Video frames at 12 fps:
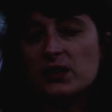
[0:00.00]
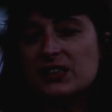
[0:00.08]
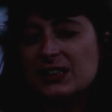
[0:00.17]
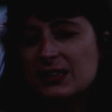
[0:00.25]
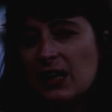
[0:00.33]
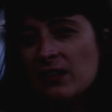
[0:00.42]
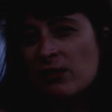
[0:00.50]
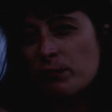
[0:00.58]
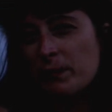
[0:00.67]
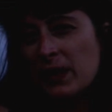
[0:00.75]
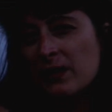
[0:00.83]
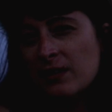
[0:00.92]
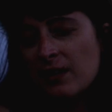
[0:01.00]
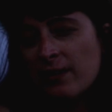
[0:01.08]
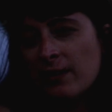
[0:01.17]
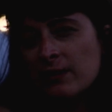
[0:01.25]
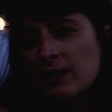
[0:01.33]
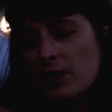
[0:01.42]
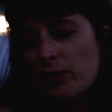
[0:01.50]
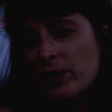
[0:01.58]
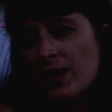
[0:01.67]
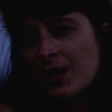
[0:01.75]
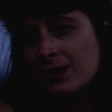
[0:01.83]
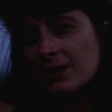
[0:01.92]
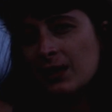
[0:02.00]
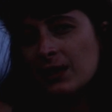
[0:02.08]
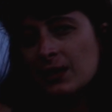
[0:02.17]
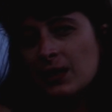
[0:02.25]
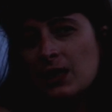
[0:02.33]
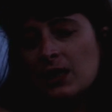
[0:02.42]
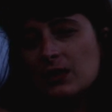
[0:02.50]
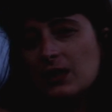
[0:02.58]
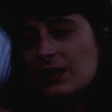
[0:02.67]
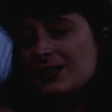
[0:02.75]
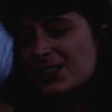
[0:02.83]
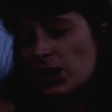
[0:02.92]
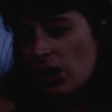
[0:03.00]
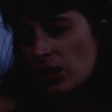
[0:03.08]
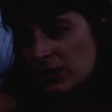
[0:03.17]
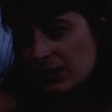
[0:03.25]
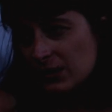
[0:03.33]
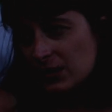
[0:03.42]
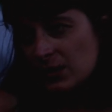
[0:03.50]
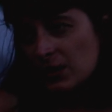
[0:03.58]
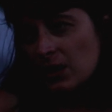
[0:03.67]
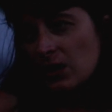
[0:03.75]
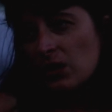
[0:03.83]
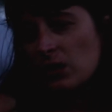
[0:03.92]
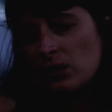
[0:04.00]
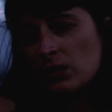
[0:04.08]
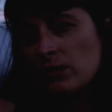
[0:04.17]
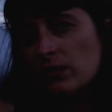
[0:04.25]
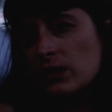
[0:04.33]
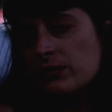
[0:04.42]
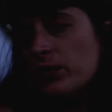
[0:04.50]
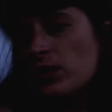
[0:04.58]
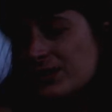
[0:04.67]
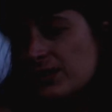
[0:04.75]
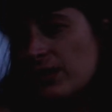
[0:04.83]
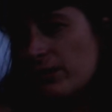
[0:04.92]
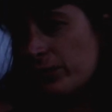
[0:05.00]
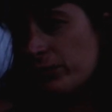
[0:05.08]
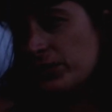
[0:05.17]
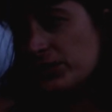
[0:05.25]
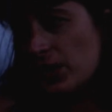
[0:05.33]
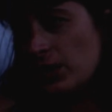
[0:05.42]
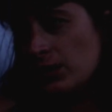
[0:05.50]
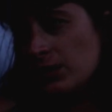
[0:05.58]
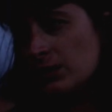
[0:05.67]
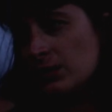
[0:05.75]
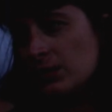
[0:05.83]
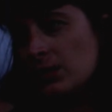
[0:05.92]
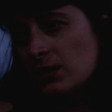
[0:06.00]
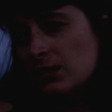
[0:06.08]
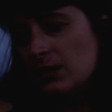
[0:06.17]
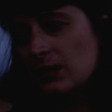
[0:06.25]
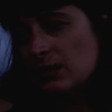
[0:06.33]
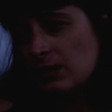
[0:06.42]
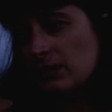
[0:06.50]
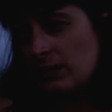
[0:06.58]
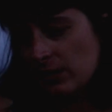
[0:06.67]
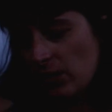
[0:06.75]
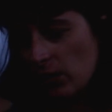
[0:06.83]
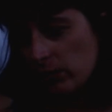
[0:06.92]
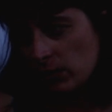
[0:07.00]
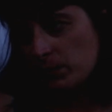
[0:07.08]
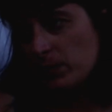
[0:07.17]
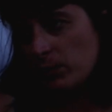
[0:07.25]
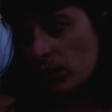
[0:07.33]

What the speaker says: this kind of men, I think they react like the dogs. If you are scared of the dog, then the dog will be